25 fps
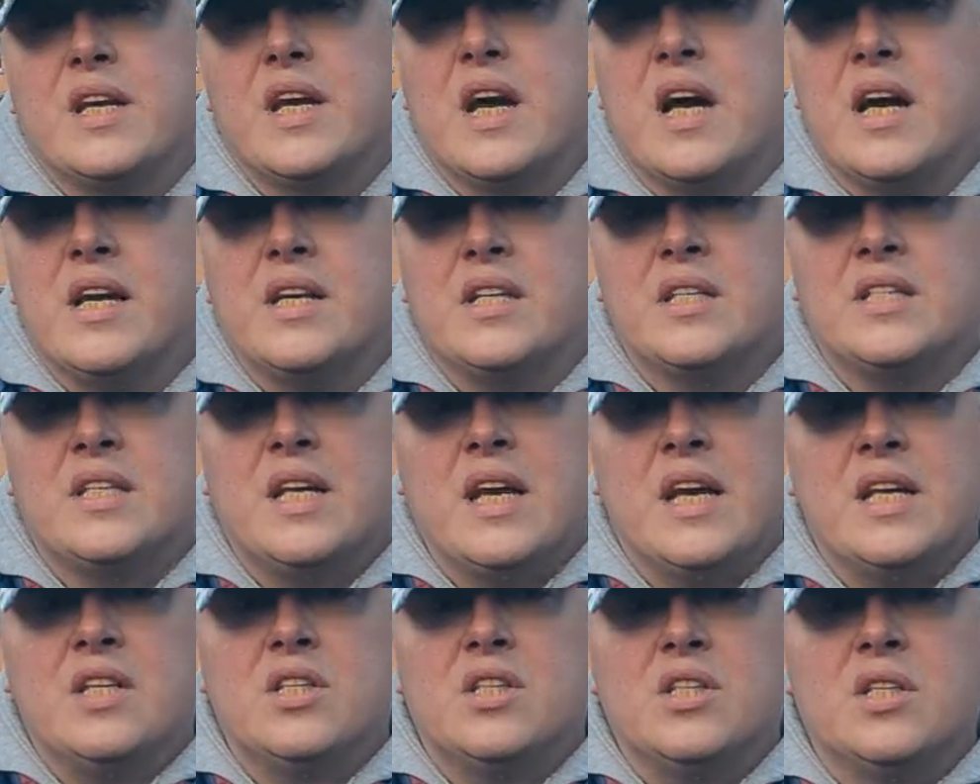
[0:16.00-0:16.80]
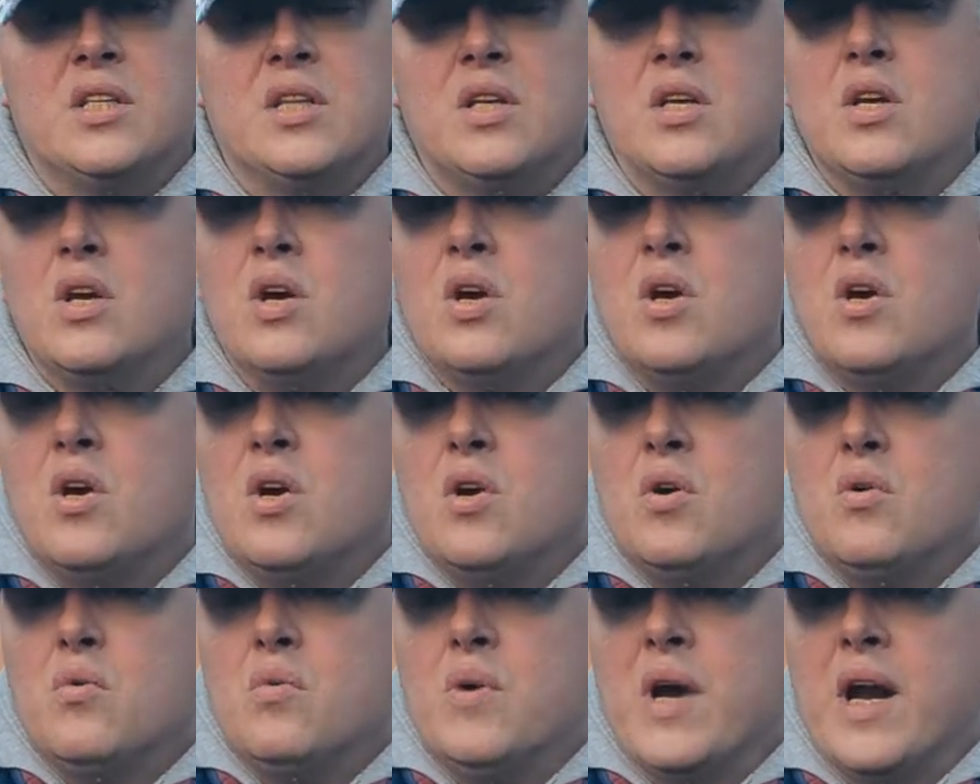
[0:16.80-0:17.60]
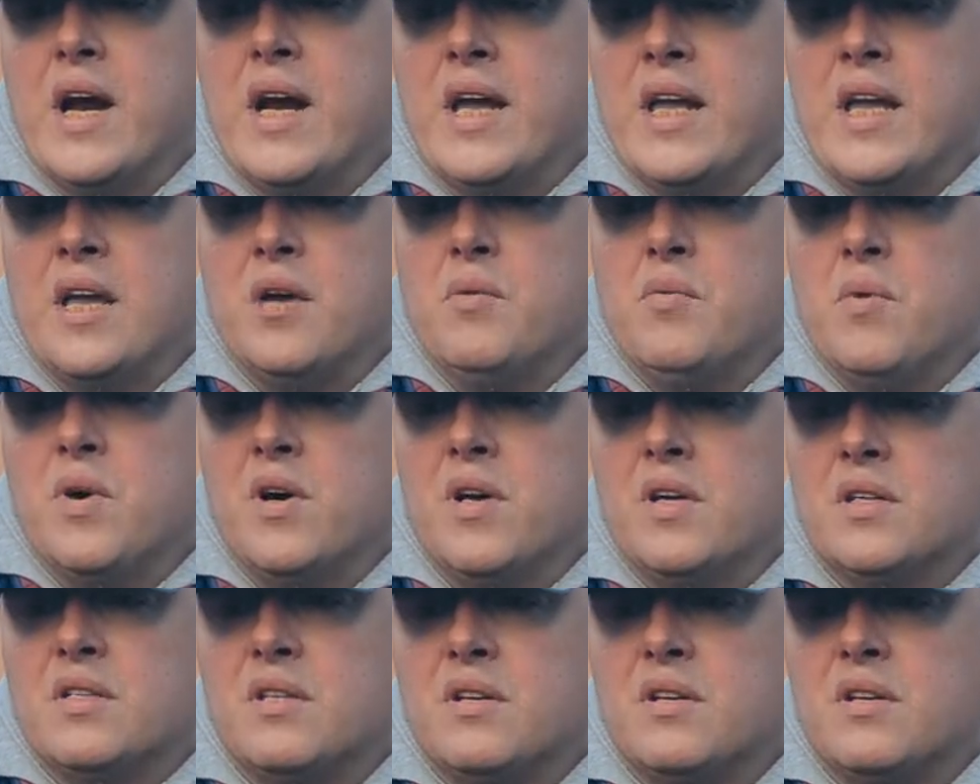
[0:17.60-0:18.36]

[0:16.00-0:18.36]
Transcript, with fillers: Garda Station where he was